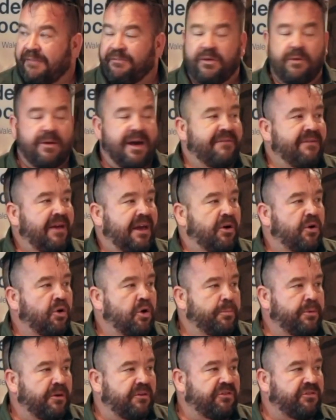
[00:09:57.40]
if you have a
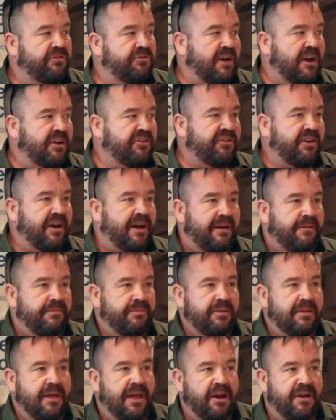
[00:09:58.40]
corporate structure,
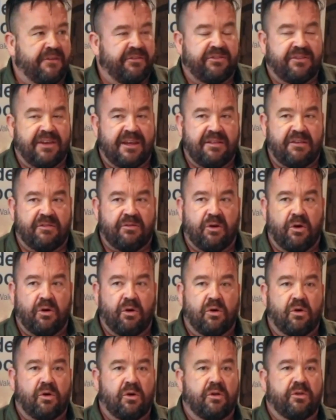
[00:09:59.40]
and I see this
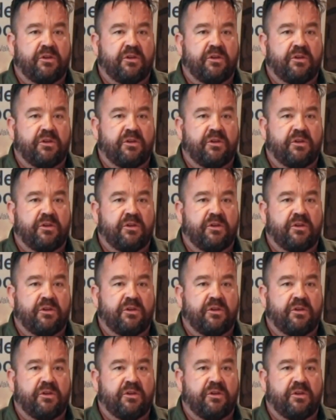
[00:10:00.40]
all